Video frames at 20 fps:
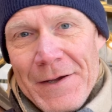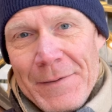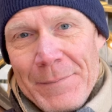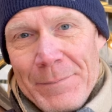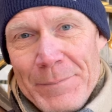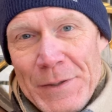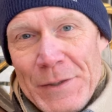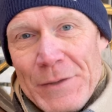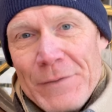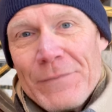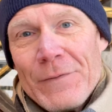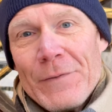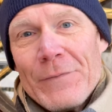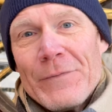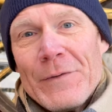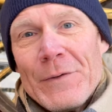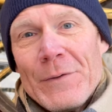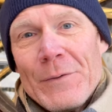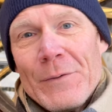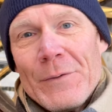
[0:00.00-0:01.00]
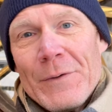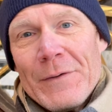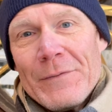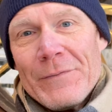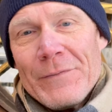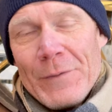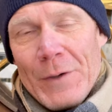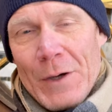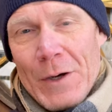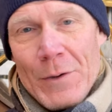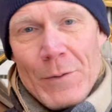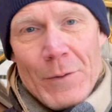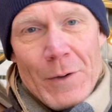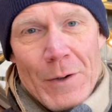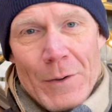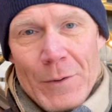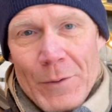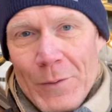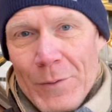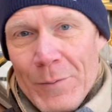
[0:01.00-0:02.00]
beautiful view of
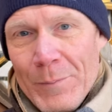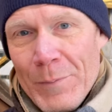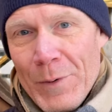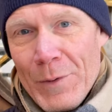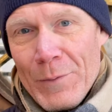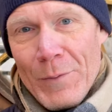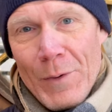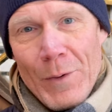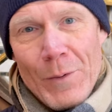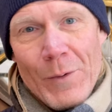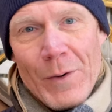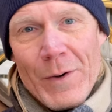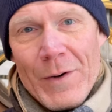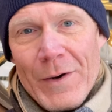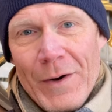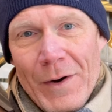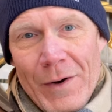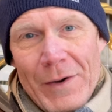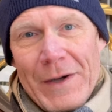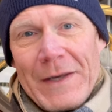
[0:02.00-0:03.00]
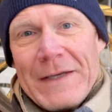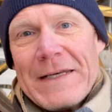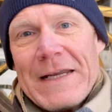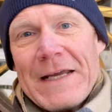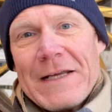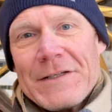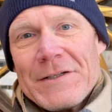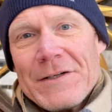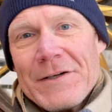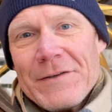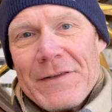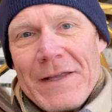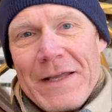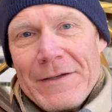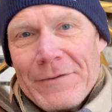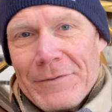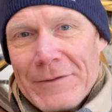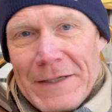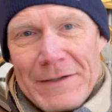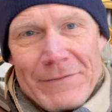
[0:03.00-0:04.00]
Rococo Baroque architecture that
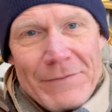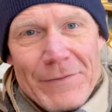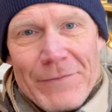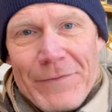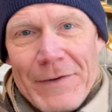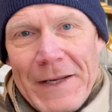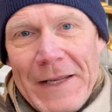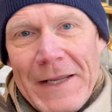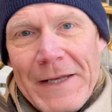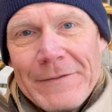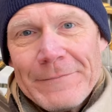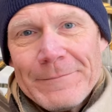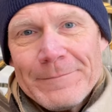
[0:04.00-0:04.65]
you'll never forget.